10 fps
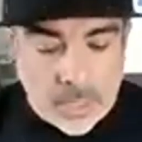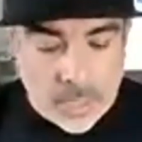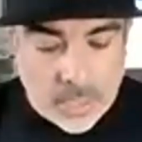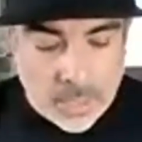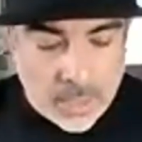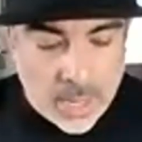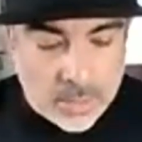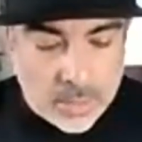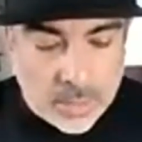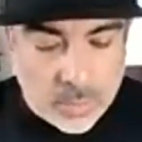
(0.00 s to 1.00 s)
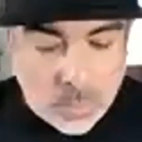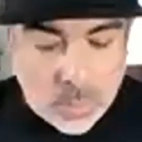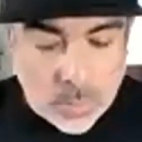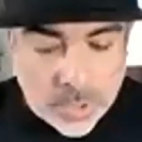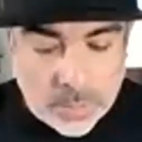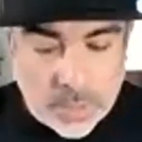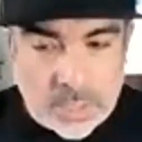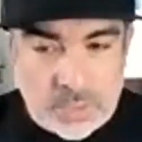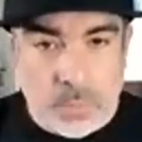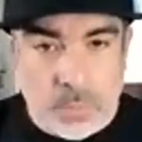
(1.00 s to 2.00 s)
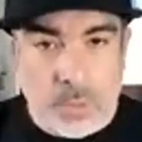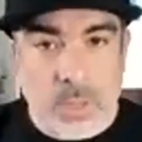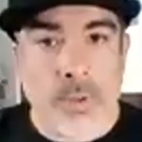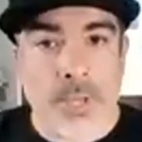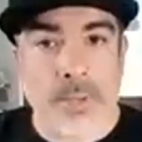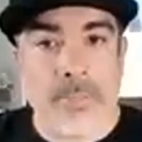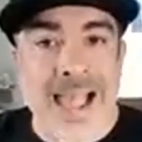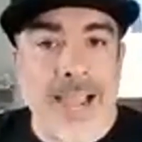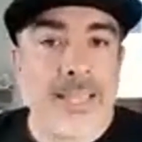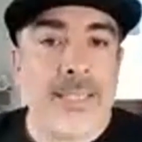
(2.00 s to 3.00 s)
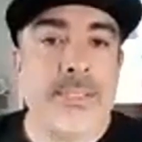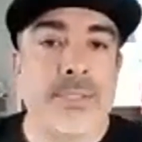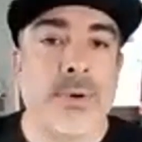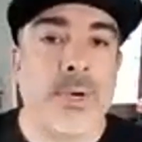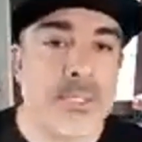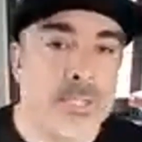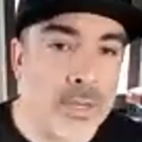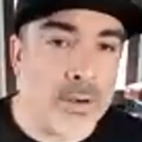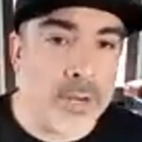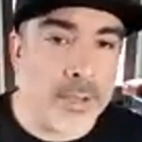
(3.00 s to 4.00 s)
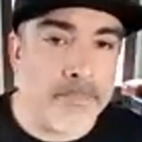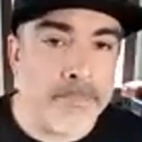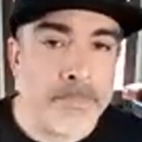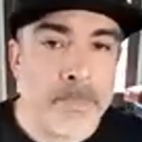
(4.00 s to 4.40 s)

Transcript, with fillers: uh, and what we're doing is we're going back into our crm